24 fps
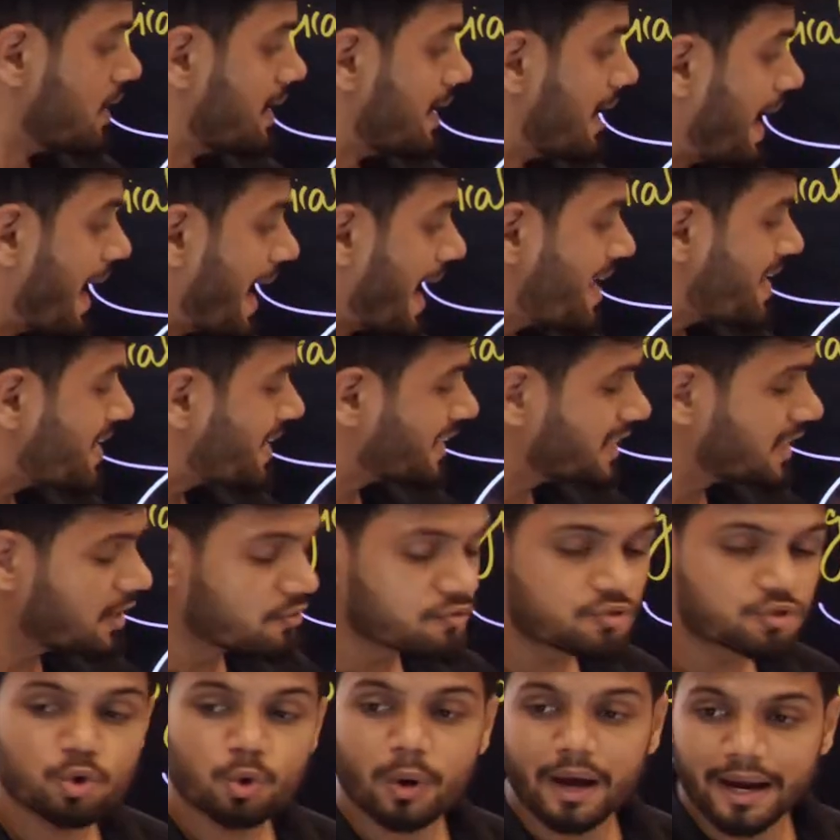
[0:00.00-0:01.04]
and it
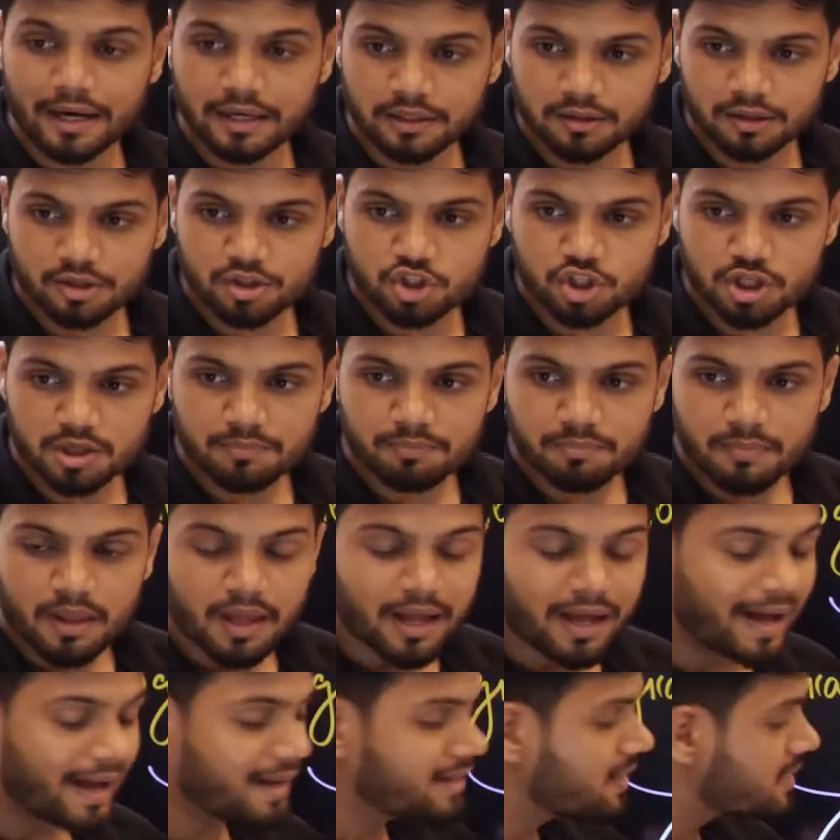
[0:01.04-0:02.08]
gives you energy,
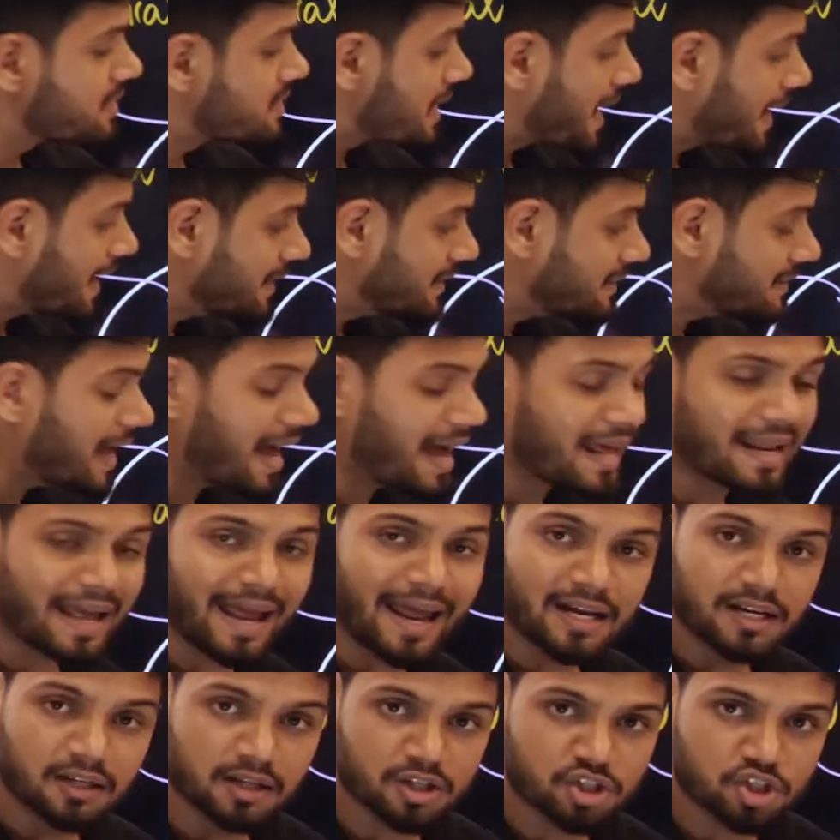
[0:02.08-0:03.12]
and this entire
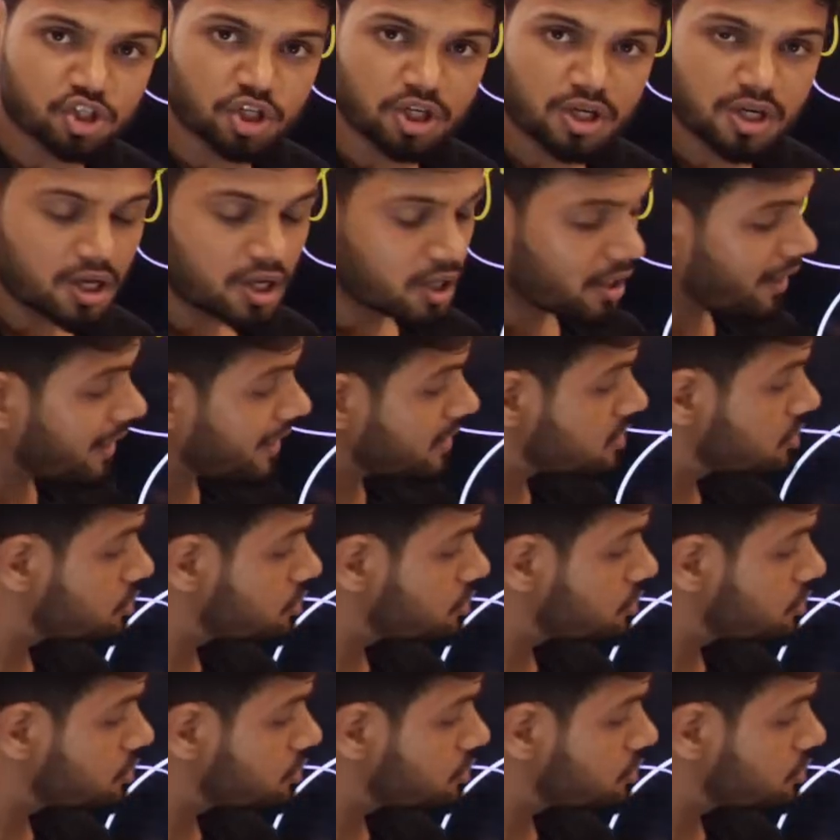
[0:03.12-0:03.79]
energy is